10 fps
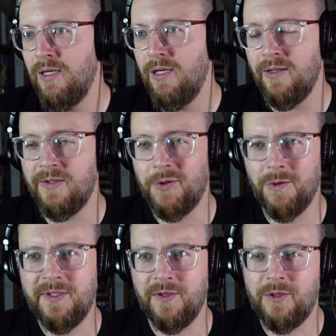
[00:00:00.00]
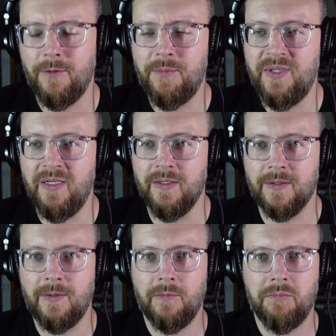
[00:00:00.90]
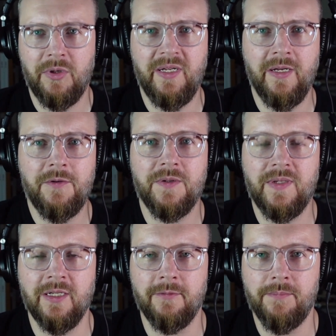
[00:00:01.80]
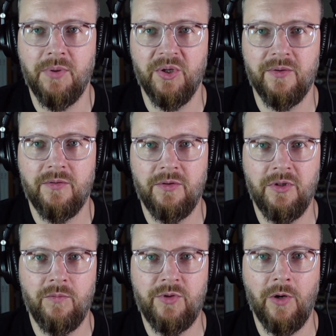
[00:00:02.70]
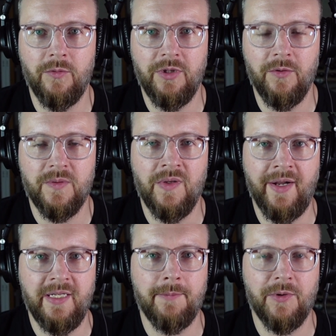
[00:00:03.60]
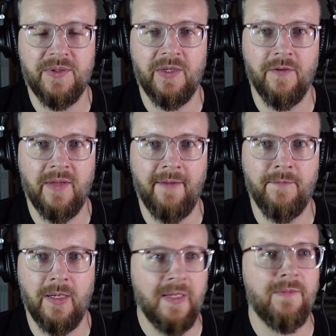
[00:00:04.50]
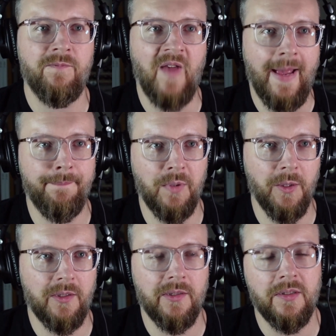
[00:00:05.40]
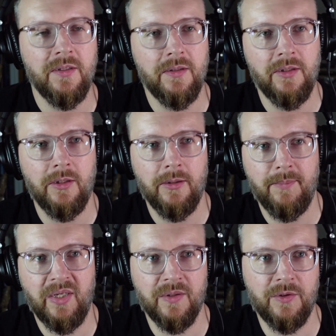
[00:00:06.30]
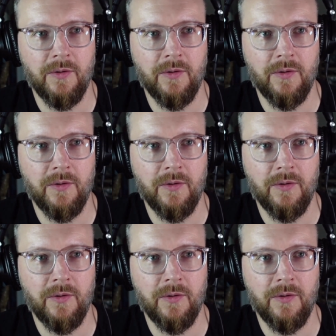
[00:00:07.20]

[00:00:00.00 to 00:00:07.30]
that Swords of the Serpentine is pretty interesting, but you don't use 90% of that very fat book because you're